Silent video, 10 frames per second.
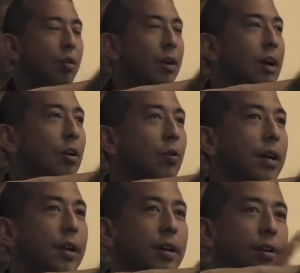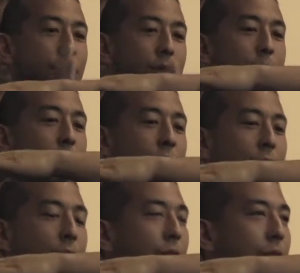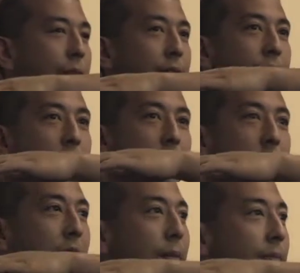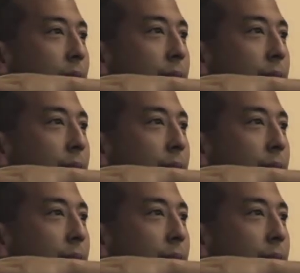a counterweight here with a fulcrum here, and then a cup.